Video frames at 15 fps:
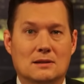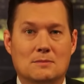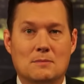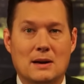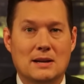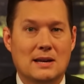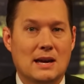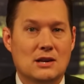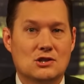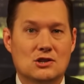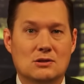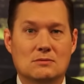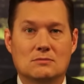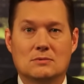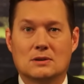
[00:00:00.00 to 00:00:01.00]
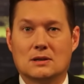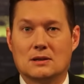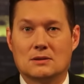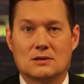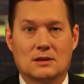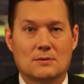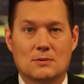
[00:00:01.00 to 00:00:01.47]

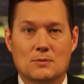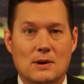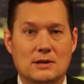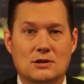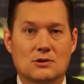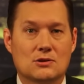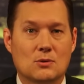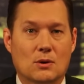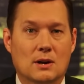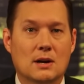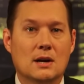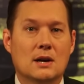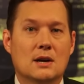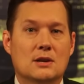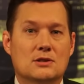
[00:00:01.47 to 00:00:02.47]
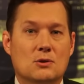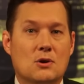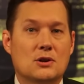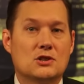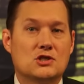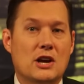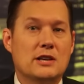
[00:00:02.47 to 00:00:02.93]
medication delivered right to your door. So
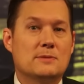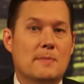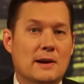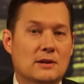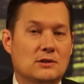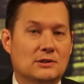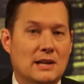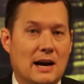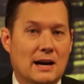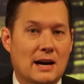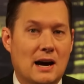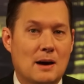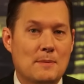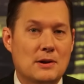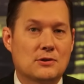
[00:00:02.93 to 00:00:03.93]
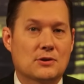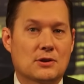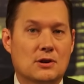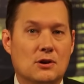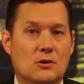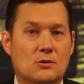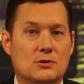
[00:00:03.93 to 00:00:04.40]
go to jacemedical.com, enter the
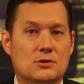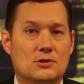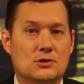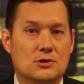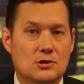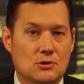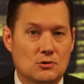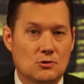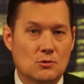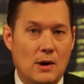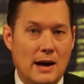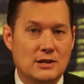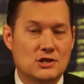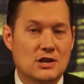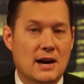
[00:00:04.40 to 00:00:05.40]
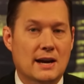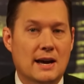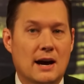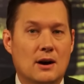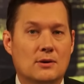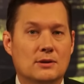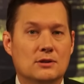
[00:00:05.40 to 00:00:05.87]
code STU at
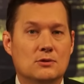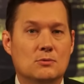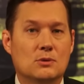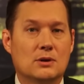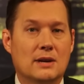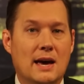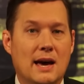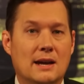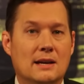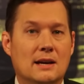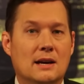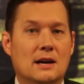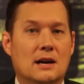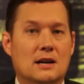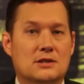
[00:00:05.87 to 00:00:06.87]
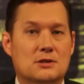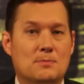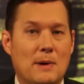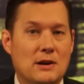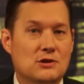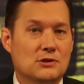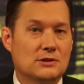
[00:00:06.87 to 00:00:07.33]
checkout. You will get a
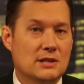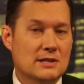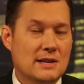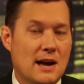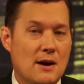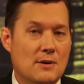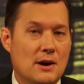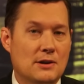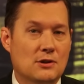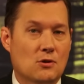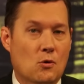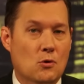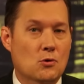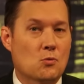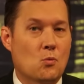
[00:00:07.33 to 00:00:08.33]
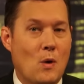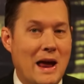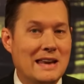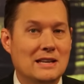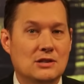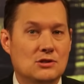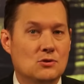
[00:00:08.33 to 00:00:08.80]
special discount on your order
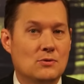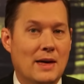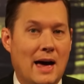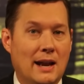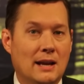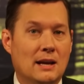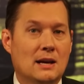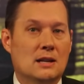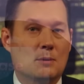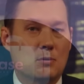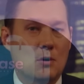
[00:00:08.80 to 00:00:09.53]
when you do that. The